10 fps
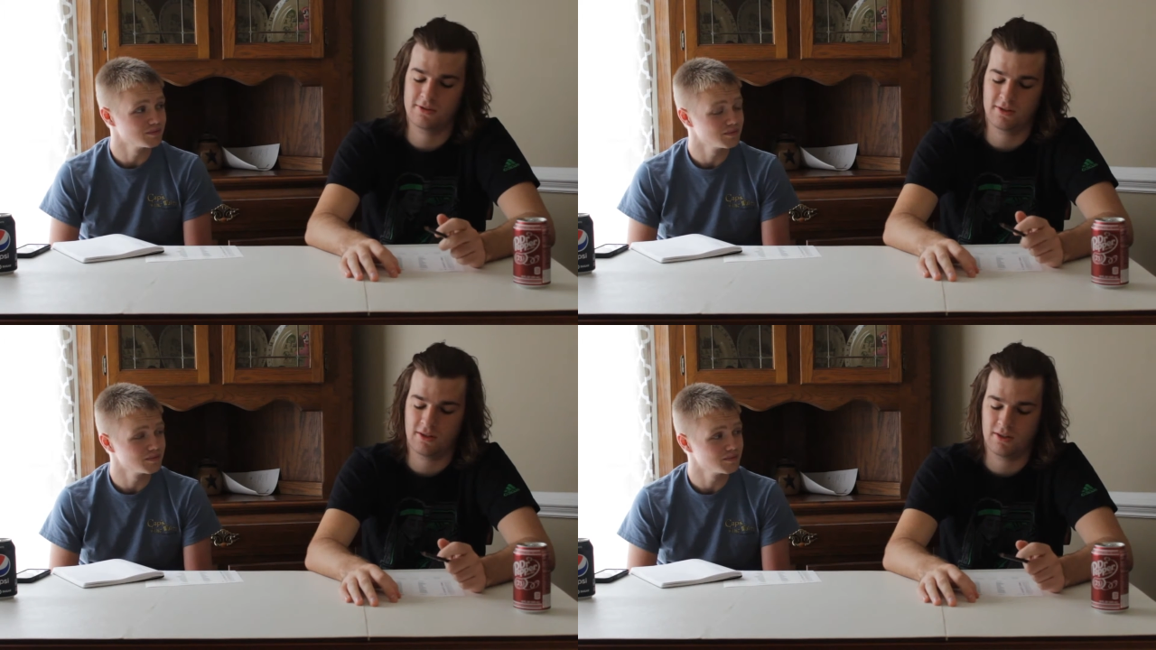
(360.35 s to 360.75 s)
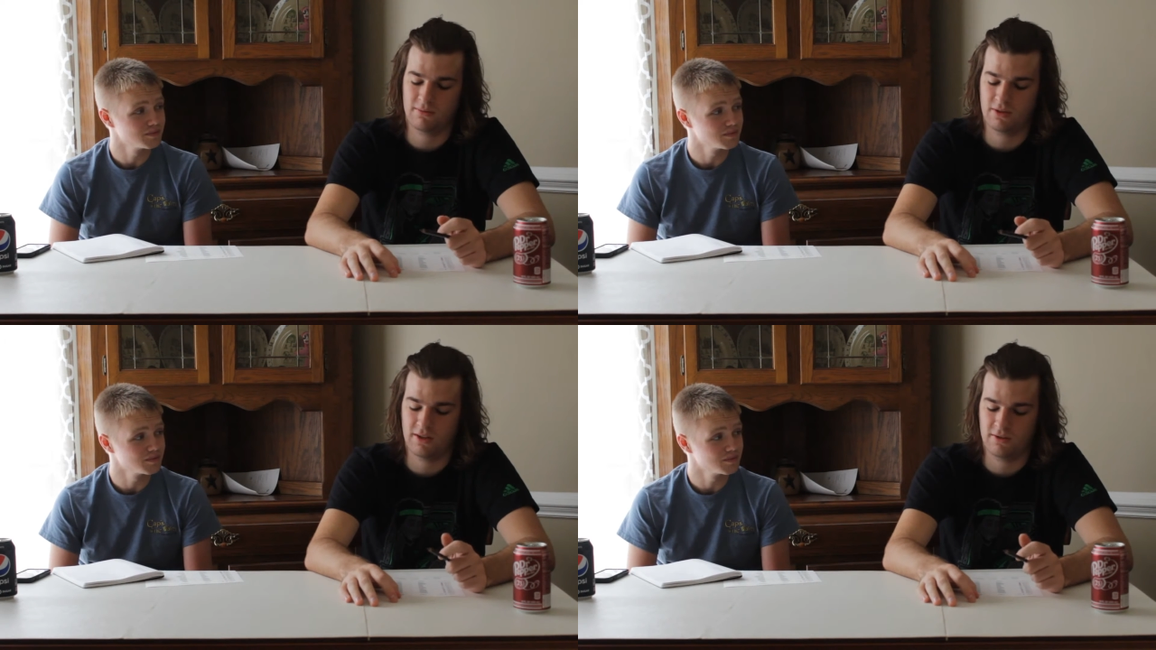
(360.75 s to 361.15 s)
Speaker 1: they're gonna
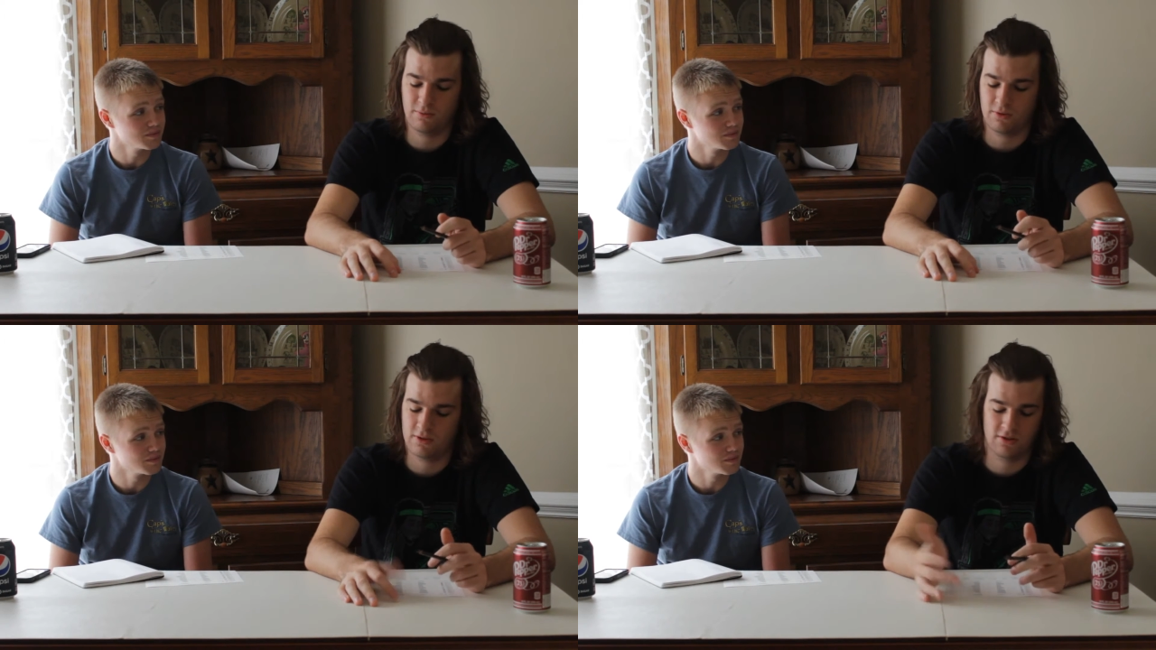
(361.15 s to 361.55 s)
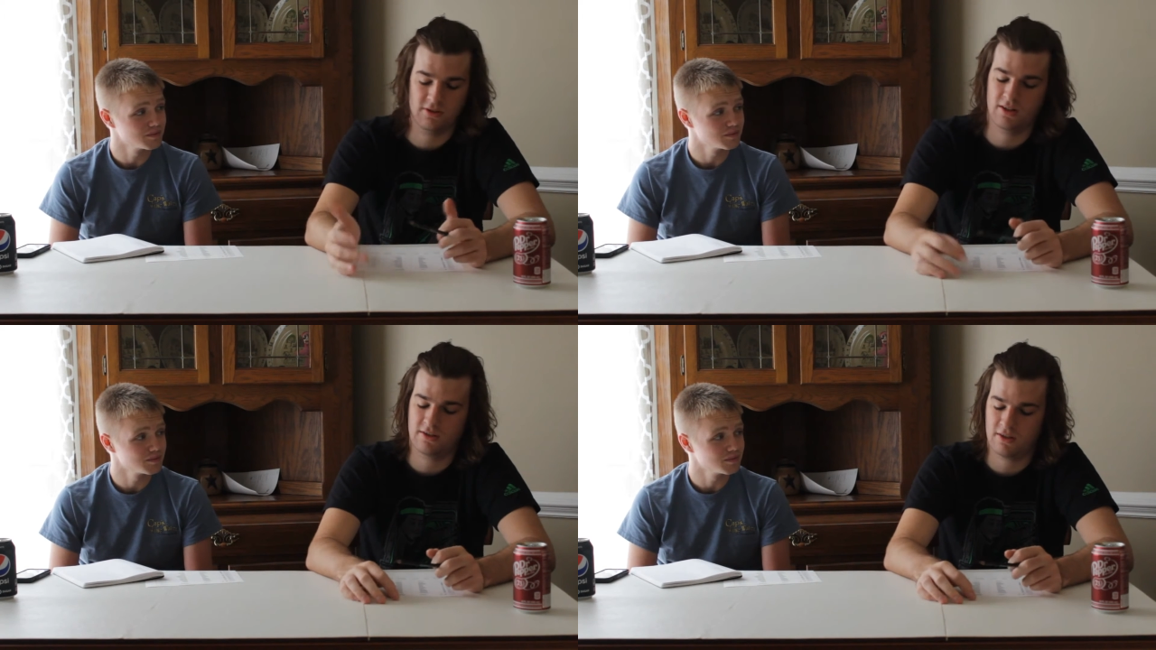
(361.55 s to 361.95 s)
the other one's just
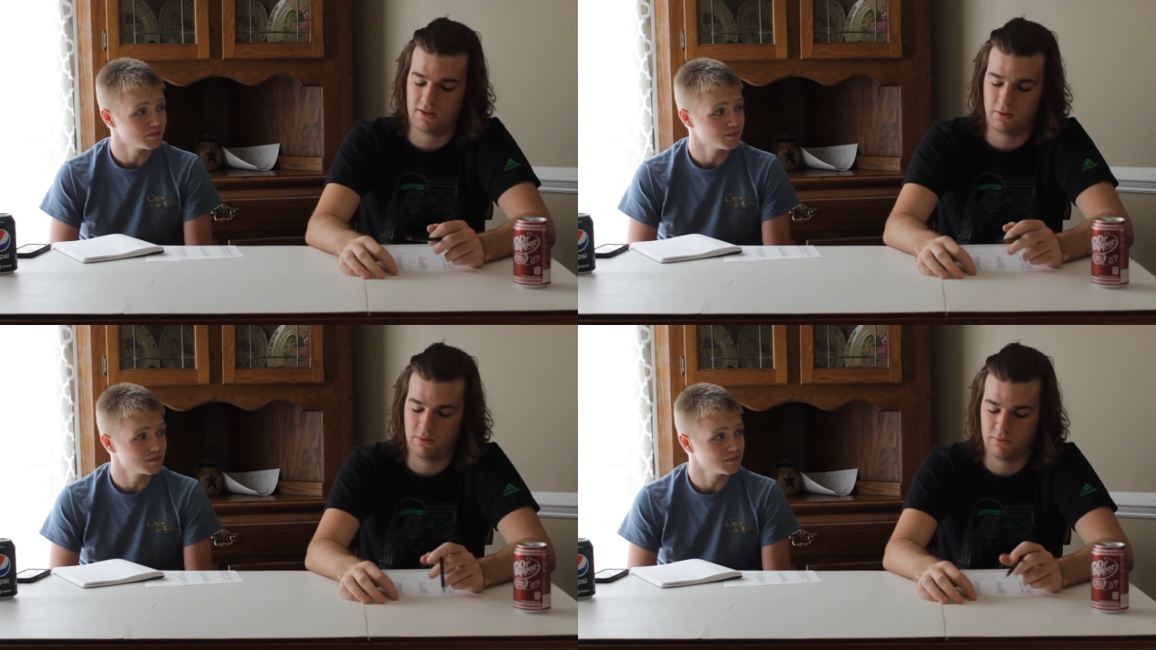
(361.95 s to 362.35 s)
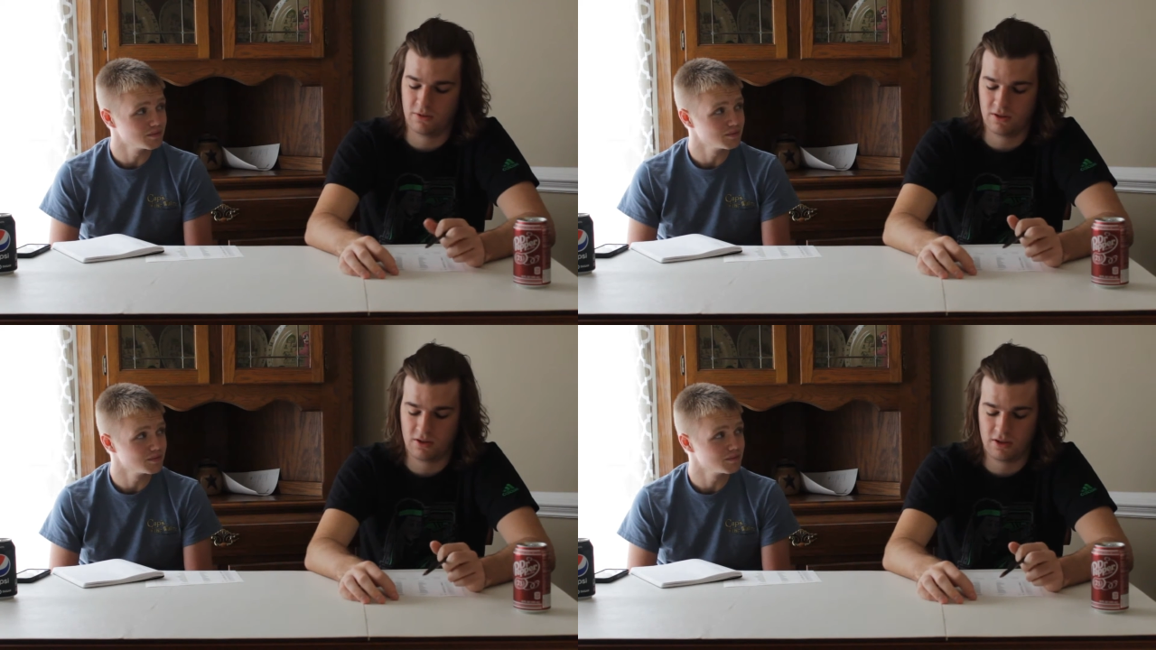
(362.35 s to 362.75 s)
gonna start going
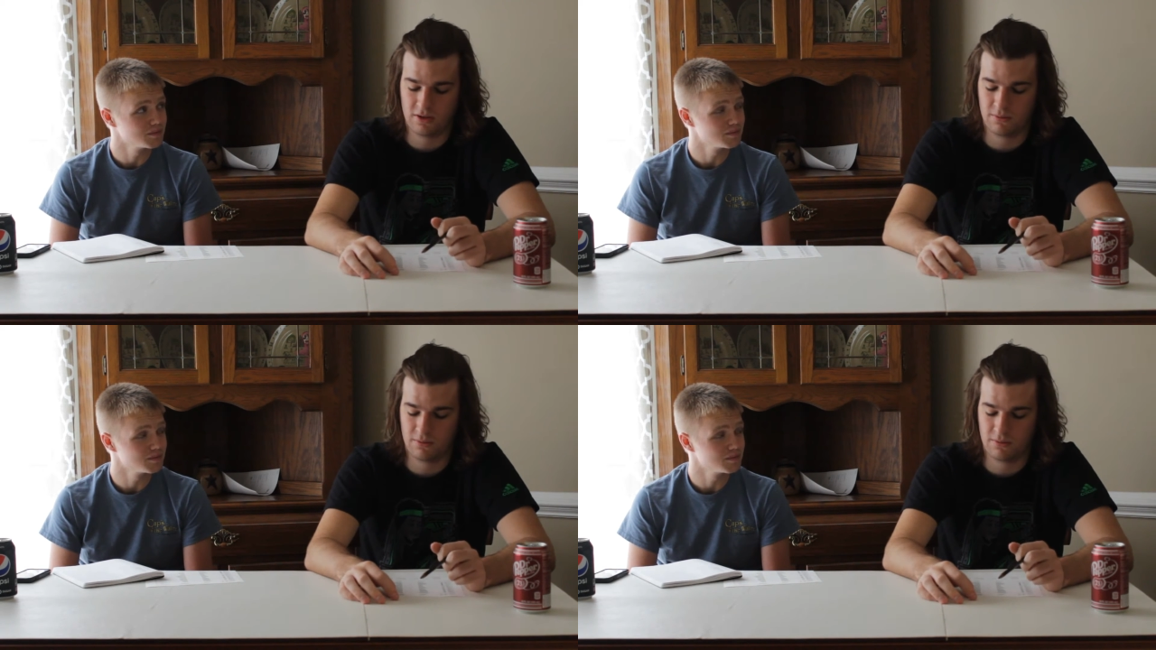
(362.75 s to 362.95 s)
for it harder.